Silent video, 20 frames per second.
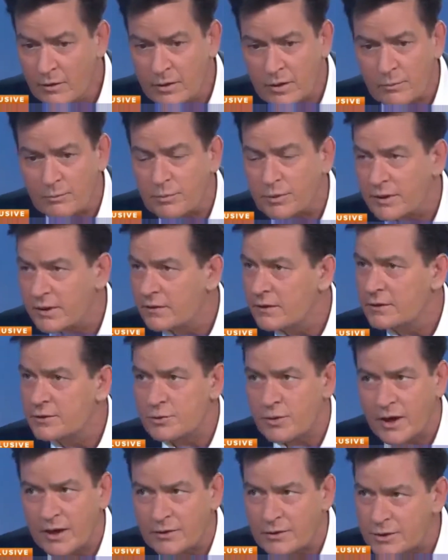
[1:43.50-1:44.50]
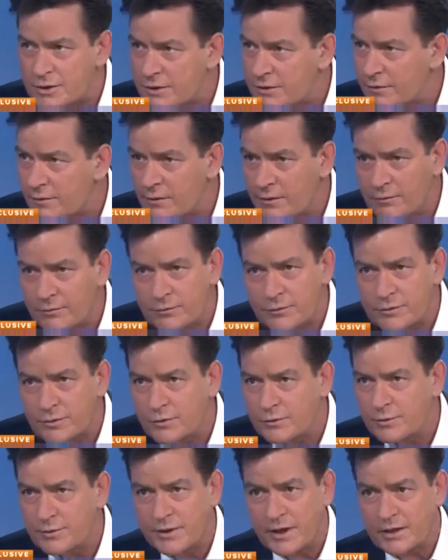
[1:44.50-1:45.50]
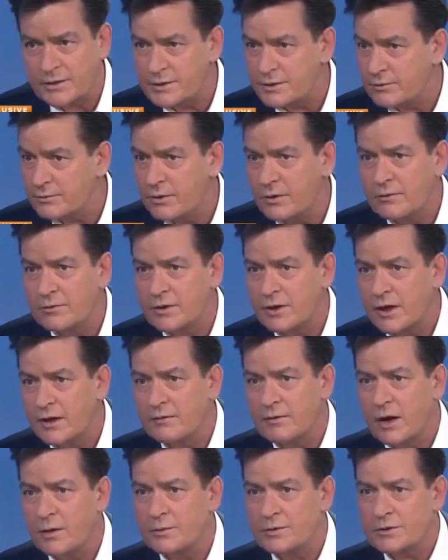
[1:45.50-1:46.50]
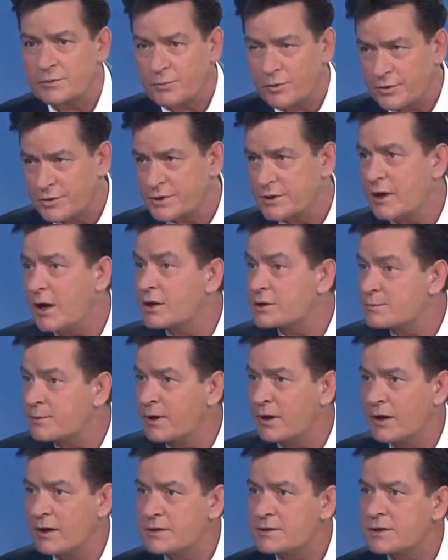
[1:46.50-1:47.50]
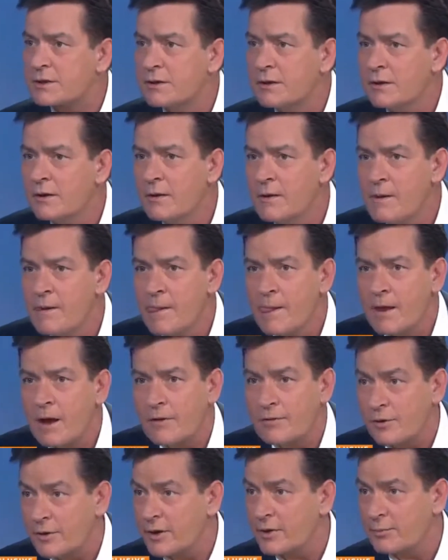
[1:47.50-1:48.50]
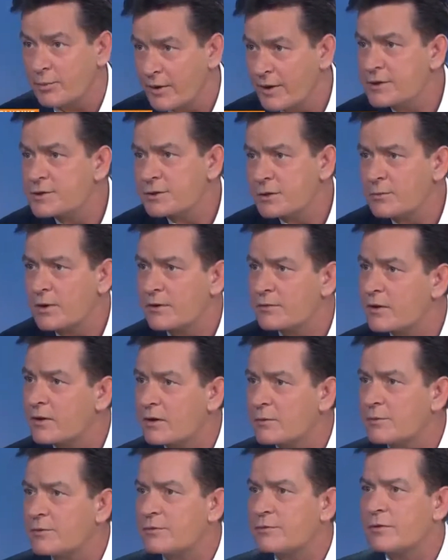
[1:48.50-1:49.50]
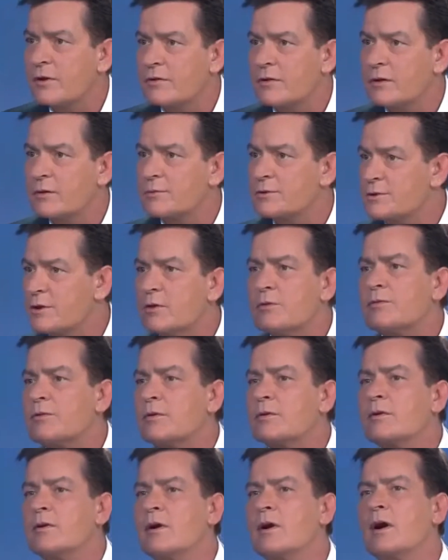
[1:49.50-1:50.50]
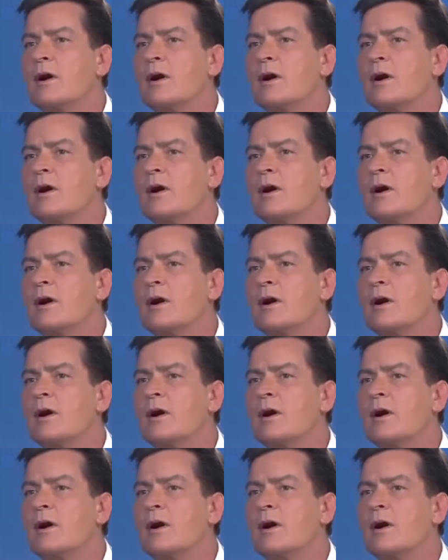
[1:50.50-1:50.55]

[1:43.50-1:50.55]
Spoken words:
completely drenched 2-3 nights in a row that I was emergency hospitalized. I thought I had a brain tumor. I thought it was over.